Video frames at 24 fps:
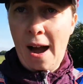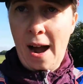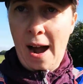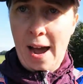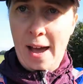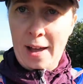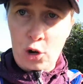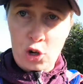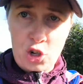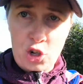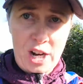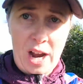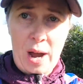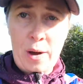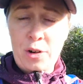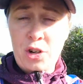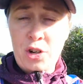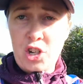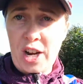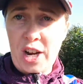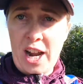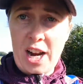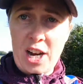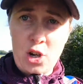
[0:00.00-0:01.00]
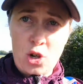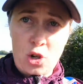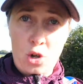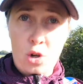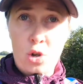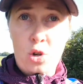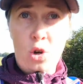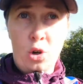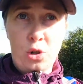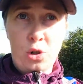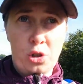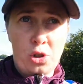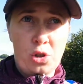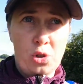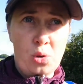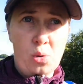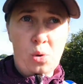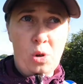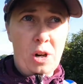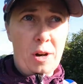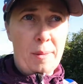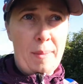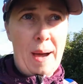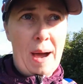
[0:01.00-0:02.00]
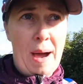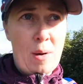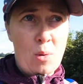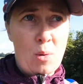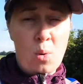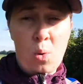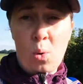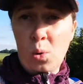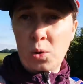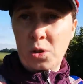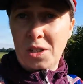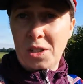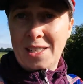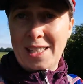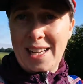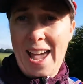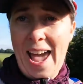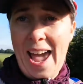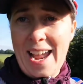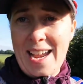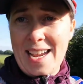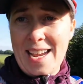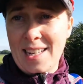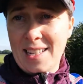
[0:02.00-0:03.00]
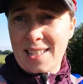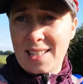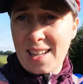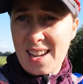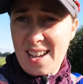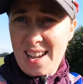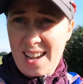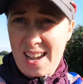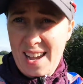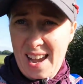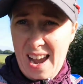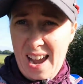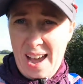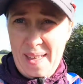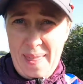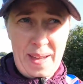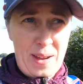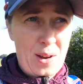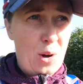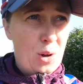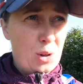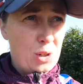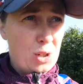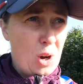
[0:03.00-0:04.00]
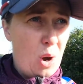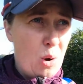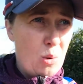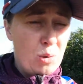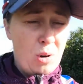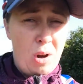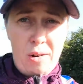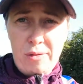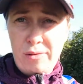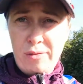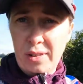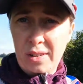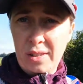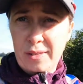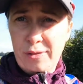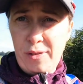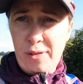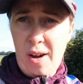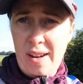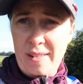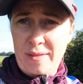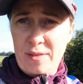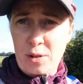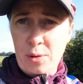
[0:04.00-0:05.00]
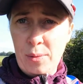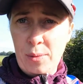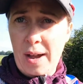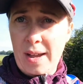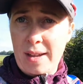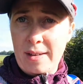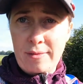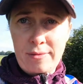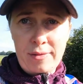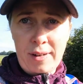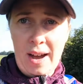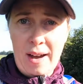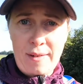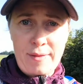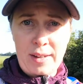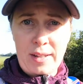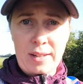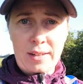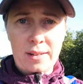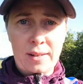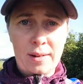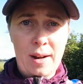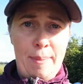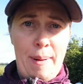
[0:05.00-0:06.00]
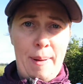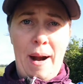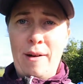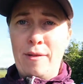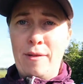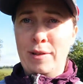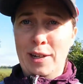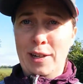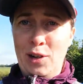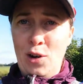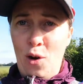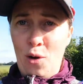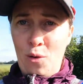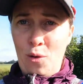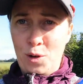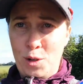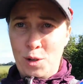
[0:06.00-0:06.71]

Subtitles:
I got showered and changed, got to school at about 7:45, and then got told off at 7:55 for having apparently not